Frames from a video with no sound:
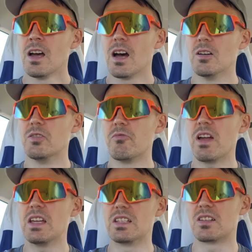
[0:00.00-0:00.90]
how the
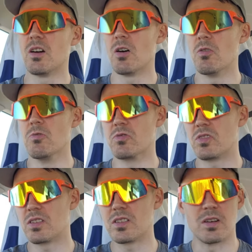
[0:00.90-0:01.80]
race
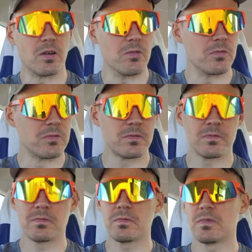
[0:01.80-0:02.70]
goes. So
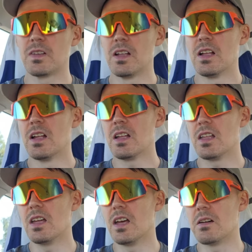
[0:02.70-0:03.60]

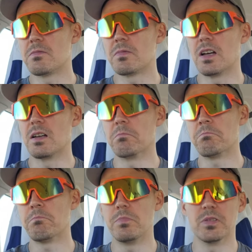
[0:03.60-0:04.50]
yeah, I
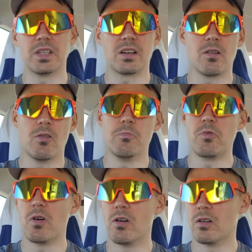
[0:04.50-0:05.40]
put the
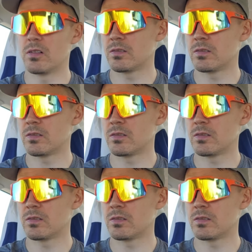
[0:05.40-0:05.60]
GoPro